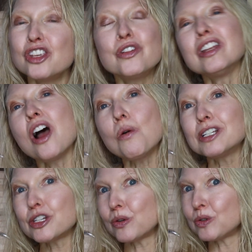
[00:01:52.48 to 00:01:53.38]
You can
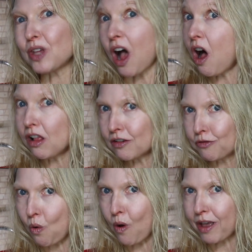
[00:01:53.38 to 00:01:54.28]
always use
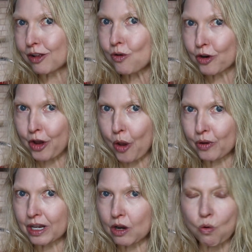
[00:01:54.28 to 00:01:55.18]
olive oil or
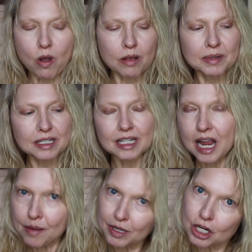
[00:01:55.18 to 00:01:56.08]
coconut oil, but
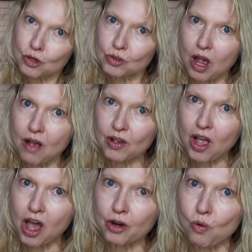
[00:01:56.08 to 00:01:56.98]
today I'm going to use
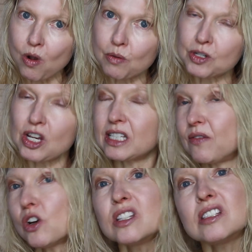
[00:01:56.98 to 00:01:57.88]
avocado oil, which has a
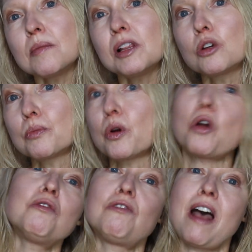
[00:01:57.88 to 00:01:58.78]
very similar
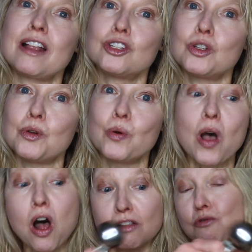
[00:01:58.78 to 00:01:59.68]
profile to
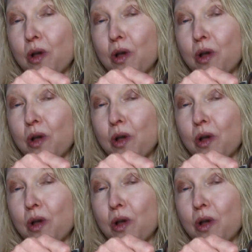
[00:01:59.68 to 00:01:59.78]
olive